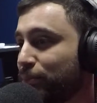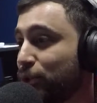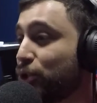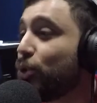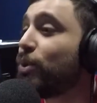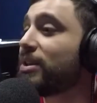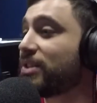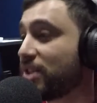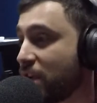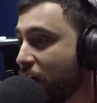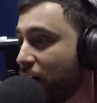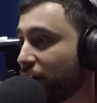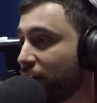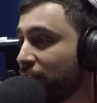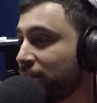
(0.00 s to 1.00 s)
do us
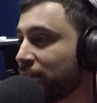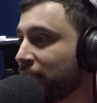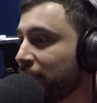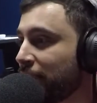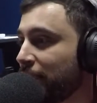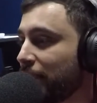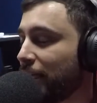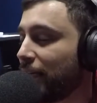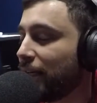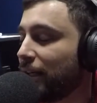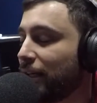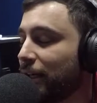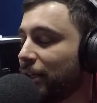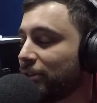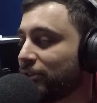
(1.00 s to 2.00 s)
the honor
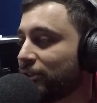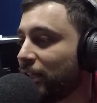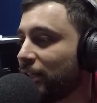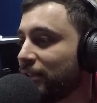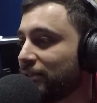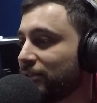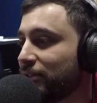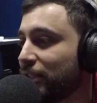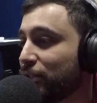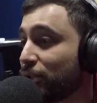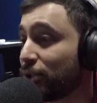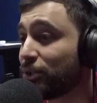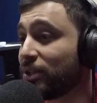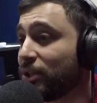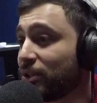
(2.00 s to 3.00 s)
of
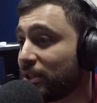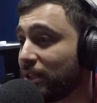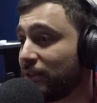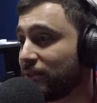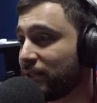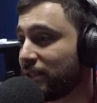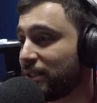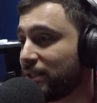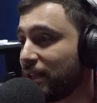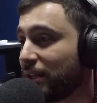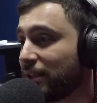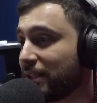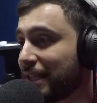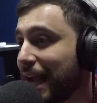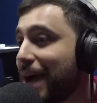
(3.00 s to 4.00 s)
introducing yourselves.
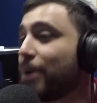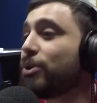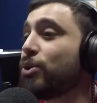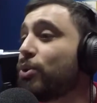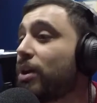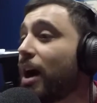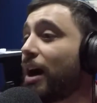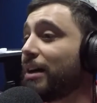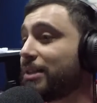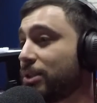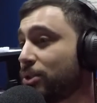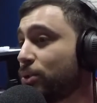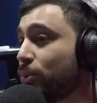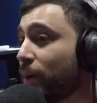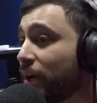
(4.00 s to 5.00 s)
Tell us how you got
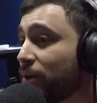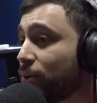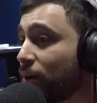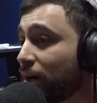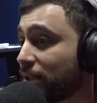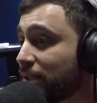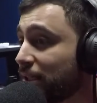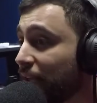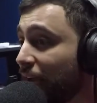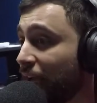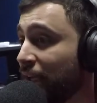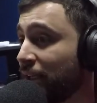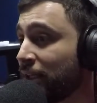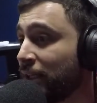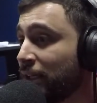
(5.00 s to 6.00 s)
to where you are
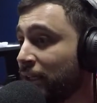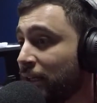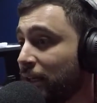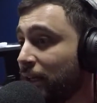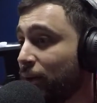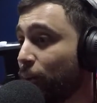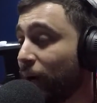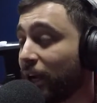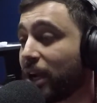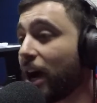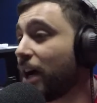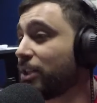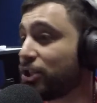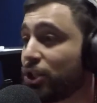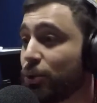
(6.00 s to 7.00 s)
today, what got